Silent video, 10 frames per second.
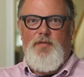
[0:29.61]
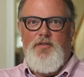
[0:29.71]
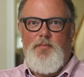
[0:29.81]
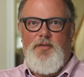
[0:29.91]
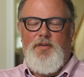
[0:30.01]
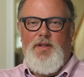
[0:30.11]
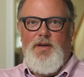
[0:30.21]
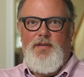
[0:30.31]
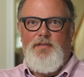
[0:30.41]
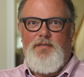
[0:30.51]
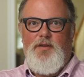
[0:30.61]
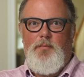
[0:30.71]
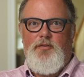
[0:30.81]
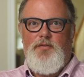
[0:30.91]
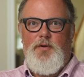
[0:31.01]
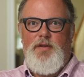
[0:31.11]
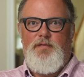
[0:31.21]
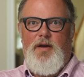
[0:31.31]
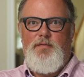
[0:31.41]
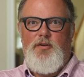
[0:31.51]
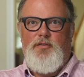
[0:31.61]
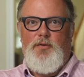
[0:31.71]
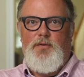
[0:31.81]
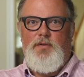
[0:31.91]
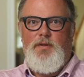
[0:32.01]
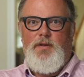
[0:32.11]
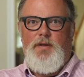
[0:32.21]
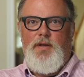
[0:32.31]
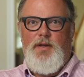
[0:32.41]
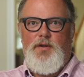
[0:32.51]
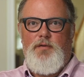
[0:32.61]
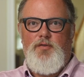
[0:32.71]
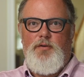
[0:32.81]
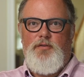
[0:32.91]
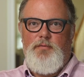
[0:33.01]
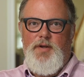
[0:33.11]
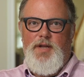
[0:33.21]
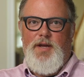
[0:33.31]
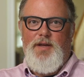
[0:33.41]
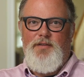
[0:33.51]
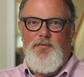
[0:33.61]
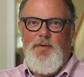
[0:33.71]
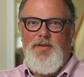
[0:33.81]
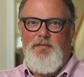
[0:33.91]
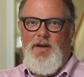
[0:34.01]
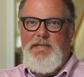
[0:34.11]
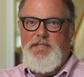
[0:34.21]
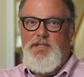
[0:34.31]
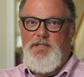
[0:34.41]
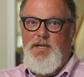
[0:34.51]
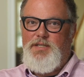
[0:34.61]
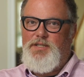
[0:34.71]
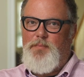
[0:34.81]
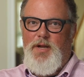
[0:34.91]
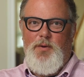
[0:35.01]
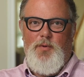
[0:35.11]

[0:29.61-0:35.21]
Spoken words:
Fishermen's Alliance is almost 35 years old, and over those 3 decades we've defined success in many